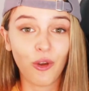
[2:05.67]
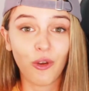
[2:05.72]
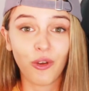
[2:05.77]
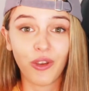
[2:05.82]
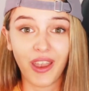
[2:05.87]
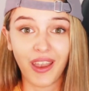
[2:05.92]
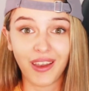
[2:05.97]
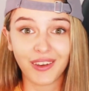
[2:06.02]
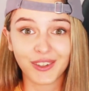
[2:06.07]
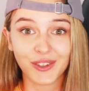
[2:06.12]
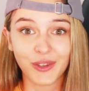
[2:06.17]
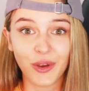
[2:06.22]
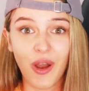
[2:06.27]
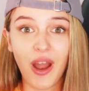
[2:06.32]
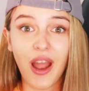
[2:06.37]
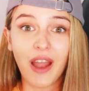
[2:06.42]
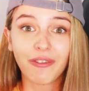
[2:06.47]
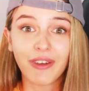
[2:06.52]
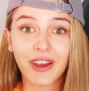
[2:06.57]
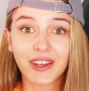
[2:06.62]
Okay, so
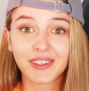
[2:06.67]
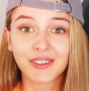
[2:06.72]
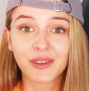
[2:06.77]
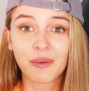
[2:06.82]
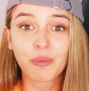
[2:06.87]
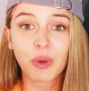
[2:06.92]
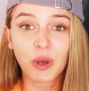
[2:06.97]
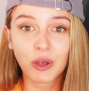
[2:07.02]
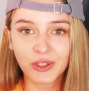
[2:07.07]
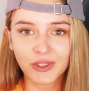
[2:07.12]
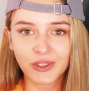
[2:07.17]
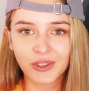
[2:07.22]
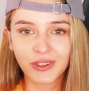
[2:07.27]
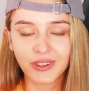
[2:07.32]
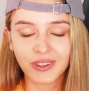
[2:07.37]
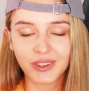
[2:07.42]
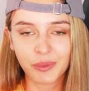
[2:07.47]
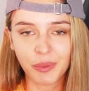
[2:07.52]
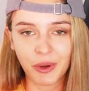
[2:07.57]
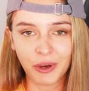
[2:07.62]
I've had some
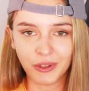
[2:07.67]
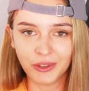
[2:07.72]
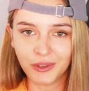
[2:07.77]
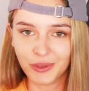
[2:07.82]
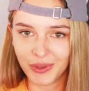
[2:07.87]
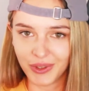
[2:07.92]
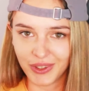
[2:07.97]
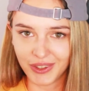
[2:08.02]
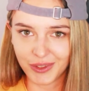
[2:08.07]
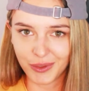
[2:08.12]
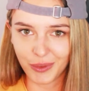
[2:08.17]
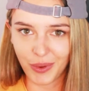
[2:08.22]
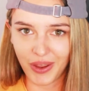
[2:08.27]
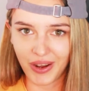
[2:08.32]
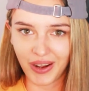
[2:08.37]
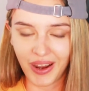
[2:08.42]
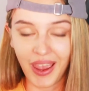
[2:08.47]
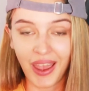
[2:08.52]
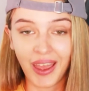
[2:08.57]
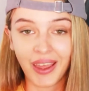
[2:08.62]
personal experience with this
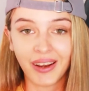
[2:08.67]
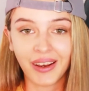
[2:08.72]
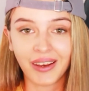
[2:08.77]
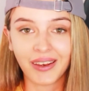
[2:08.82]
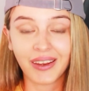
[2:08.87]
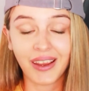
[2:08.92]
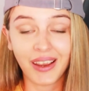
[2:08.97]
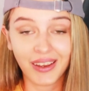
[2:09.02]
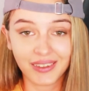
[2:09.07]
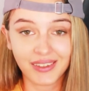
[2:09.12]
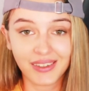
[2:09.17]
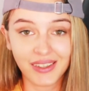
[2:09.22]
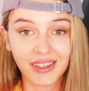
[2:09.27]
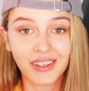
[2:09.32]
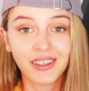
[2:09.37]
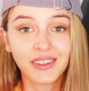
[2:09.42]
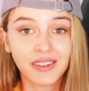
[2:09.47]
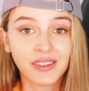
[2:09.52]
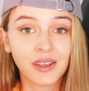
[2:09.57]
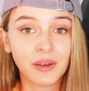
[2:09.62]
one, and yes,
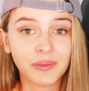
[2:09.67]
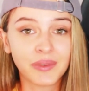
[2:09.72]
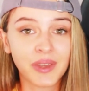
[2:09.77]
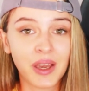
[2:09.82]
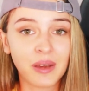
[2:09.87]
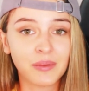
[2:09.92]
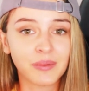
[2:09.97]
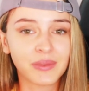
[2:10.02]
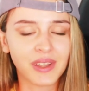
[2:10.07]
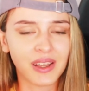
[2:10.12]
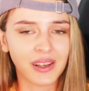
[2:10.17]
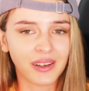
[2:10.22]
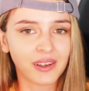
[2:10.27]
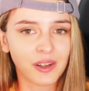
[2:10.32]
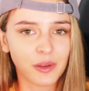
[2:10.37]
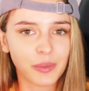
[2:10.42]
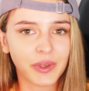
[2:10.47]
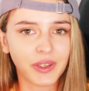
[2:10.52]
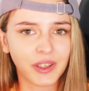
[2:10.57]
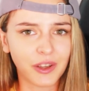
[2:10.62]
it is sometimes a
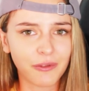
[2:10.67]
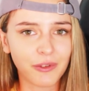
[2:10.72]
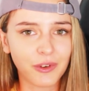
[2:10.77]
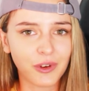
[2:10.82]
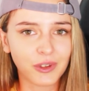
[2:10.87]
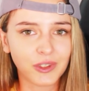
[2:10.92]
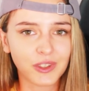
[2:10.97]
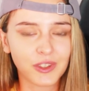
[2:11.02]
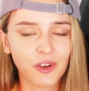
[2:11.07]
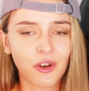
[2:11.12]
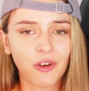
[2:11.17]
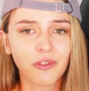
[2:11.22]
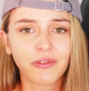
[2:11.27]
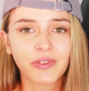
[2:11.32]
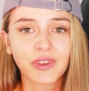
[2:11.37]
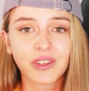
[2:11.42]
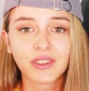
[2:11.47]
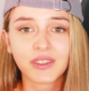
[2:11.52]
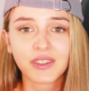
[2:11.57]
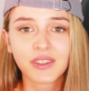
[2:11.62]
little bit difficult to
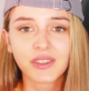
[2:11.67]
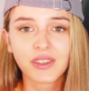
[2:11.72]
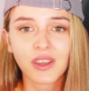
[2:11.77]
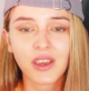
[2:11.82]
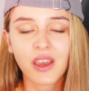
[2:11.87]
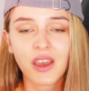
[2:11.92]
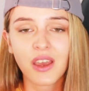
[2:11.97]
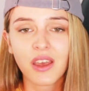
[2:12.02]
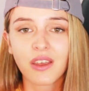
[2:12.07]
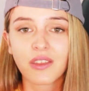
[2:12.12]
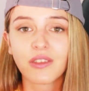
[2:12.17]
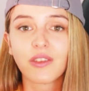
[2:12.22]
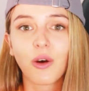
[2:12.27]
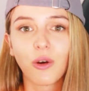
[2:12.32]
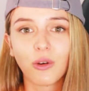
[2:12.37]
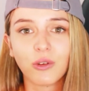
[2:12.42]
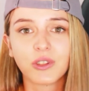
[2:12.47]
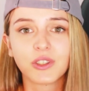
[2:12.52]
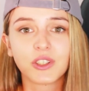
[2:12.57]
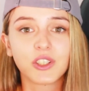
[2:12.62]
convince the
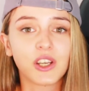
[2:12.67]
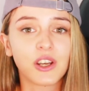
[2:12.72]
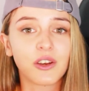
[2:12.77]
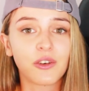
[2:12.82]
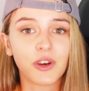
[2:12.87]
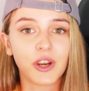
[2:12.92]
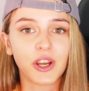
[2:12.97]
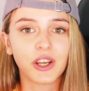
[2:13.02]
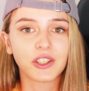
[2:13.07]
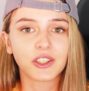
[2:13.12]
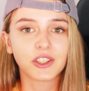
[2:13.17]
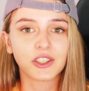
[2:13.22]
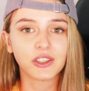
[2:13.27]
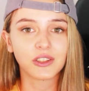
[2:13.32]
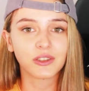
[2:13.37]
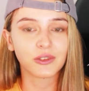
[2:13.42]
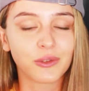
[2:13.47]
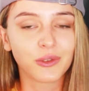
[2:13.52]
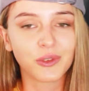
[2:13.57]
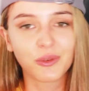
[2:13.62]
older
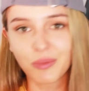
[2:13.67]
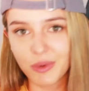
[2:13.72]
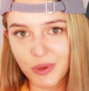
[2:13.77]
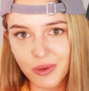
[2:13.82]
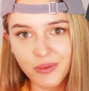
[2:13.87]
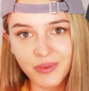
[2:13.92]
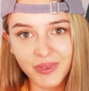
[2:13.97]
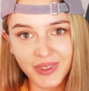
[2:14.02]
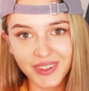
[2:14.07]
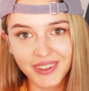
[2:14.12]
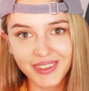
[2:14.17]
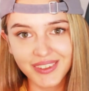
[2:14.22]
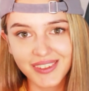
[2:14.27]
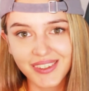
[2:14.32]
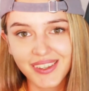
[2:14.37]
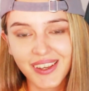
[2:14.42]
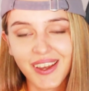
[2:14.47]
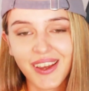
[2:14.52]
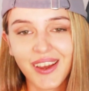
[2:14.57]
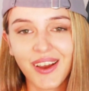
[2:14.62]
generation or the
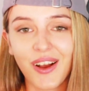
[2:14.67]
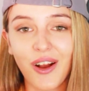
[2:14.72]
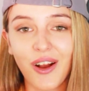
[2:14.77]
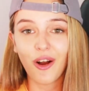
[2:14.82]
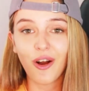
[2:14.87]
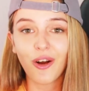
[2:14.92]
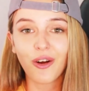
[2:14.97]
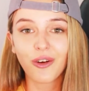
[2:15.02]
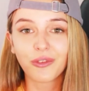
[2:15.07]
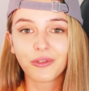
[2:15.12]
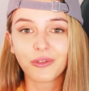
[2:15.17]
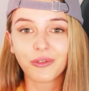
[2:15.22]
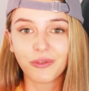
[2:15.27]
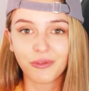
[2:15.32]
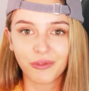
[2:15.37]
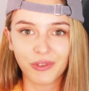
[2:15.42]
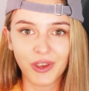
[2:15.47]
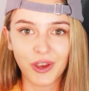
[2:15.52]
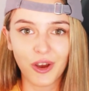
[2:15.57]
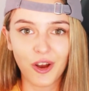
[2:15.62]
boomers
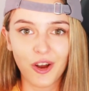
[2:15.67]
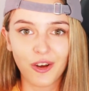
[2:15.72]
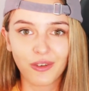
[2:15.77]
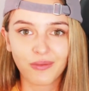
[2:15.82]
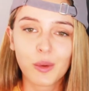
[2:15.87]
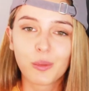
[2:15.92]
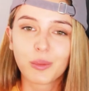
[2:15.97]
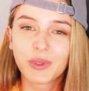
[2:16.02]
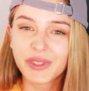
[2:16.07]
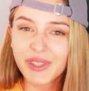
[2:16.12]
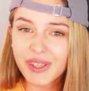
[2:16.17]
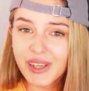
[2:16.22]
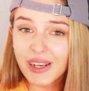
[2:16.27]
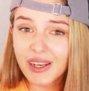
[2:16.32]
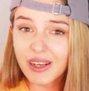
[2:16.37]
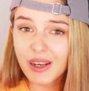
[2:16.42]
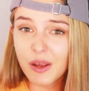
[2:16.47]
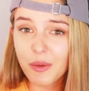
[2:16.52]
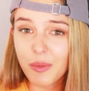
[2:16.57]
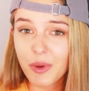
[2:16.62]
of VR,
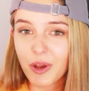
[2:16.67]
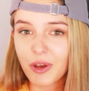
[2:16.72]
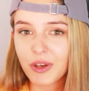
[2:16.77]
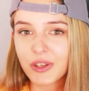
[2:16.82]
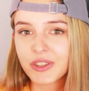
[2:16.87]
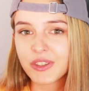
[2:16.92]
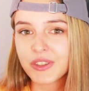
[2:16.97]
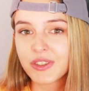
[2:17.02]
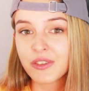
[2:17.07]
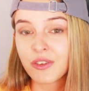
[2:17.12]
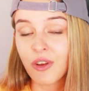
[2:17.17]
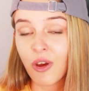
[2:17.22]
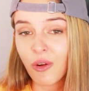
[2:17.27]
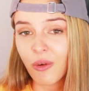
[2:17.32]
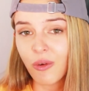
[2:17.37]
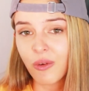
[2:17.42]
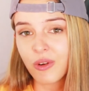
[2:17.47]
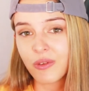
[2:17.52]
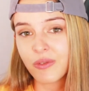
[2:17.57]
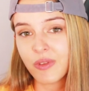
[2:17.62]
particularly because
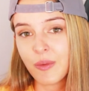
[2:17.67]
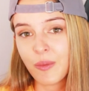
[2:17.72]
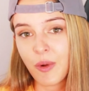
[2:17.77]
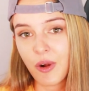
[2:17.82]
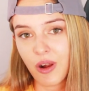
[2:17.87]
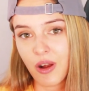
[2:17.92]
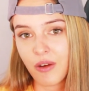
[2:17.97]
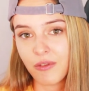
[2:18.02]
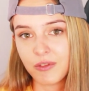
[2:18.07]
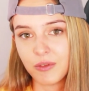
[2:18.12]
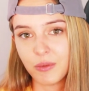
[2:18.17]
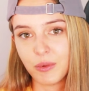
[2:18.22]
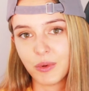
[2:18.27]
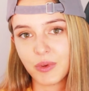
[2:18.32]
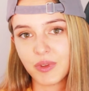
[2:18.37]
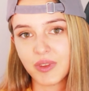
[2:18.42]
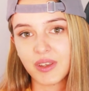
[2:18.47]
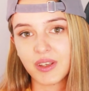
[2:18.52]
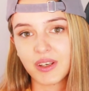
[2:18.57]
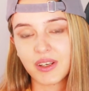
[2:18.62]
not all of them are comfortable
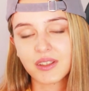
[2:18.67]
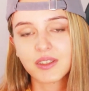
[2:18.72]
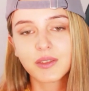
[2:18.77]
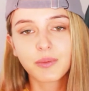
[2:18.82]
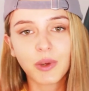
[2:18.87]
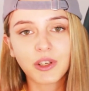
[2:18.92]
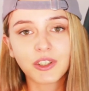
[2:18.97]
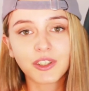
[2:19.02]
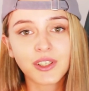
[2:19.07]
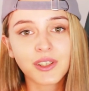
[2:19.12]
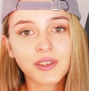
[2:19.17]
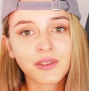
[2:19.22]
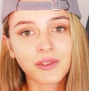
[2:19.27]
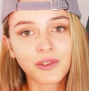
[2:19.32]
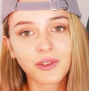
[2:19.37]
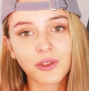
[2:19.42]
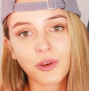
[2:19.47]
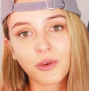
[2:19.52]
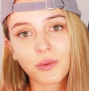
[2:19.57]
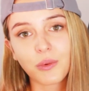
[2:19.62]
with it, especially in
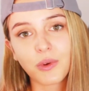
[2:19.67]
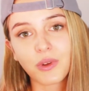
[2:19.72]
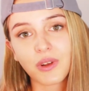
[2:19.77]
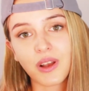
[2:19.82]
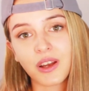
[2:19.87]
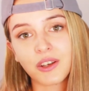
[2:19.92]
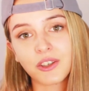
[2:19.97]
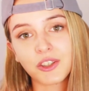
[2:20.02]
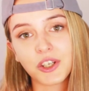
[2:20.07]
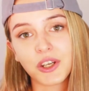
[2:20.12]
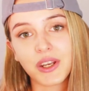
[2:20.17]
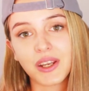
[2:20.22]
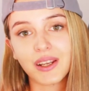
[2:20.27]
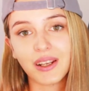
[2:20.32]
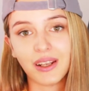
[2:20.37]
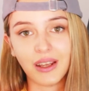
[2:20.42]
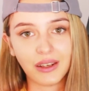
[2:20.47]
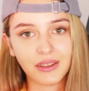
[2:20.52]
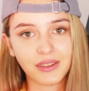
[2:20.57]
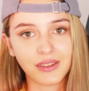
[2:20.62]
a third world
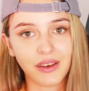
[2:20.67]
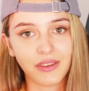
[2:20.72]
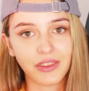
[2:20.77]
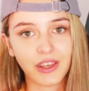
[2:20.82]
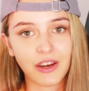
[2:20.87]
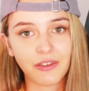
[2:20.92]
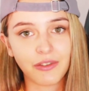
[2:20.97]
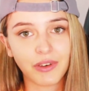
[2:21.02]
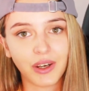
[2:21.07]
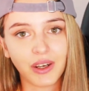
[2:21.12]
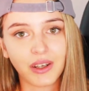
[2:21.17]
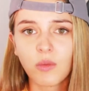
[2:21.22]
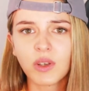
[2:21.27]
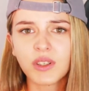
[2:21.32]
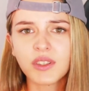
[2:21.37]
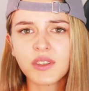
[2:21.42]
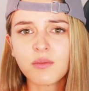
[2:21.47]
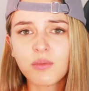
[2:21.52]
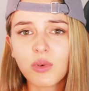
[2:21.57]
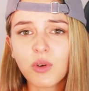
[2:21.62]
country like South Africa.
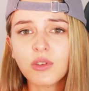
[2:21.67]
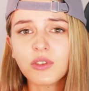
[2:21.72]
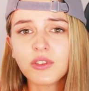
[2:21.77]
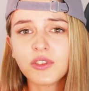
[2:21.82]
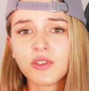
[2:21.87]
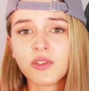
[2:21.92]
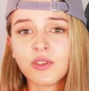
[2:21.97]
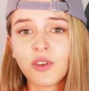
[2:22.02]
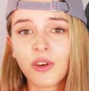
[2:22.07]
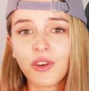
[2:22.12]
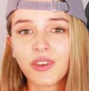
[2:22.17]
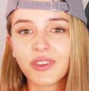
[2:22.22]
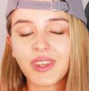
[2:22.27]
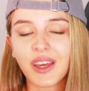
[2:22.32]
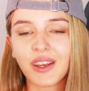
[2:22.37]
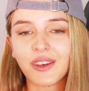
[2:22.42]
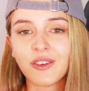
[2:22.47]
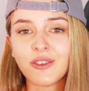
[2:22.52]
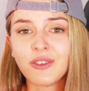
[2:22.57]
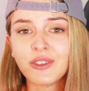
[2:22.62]
But it's important to note
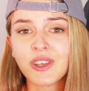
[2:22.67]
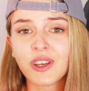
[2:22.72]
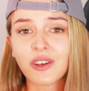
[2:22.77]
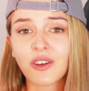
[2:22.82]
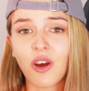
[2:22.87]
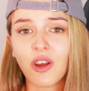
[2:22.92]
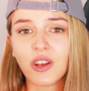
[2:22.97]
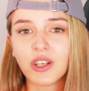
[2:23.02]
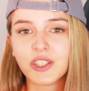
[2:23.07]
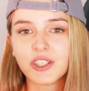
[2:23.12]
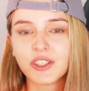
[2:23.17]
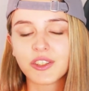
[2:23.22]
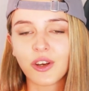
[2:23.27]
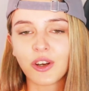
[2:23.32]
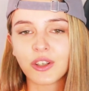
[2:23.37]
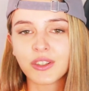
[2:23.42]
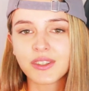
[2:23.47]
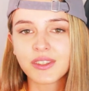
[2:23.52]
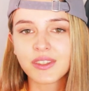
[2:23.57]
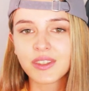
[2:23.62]
that new technologies
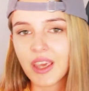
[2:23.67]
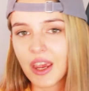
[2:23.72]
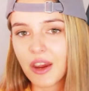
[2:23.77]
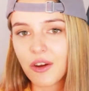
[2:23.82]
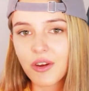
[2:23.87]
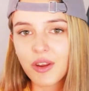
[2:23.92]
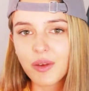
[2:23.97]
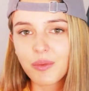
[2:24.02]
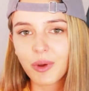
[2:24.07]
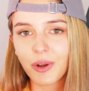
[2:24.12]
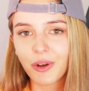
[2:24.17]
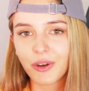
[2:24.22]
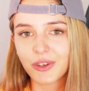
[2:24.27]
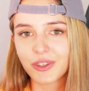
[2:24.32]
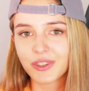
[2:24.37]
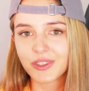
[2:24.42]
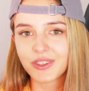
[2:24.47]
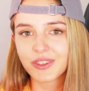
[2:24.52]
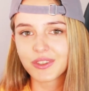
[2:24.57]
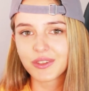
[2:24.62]
aren't scary
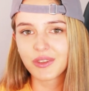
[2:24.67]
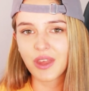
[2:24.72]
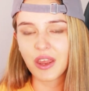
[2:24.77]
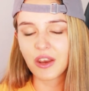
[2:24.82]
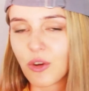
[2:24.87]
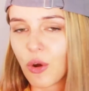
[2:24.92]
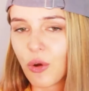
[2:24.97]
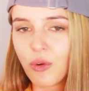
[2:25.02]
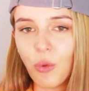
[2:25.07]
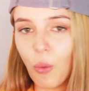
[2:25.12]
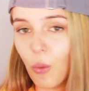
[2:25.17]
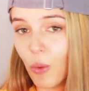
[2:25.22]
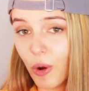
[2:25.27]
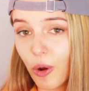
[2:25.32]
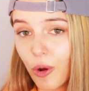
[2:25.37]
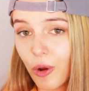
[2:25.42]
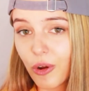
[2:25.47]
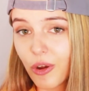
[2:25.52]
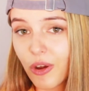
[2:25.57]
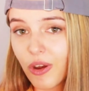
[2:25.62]
because they don't
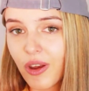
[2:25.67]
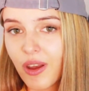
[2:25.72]
work.